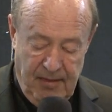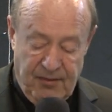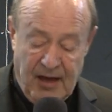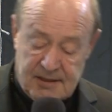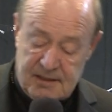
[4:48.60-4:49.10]

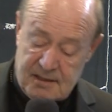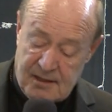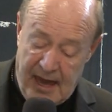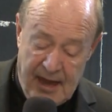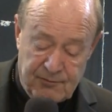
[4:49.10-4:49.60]
Thus,
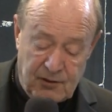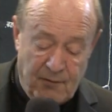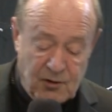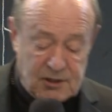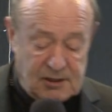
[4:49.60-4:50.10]
they have
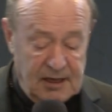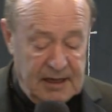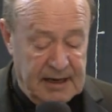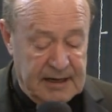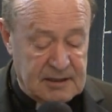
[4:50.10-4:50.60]

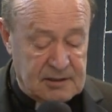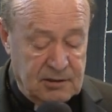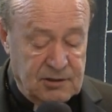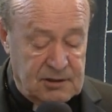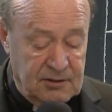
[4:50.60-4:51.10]
diversity and
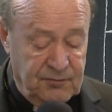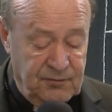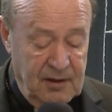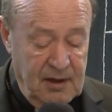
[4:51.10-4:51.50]
exclusivity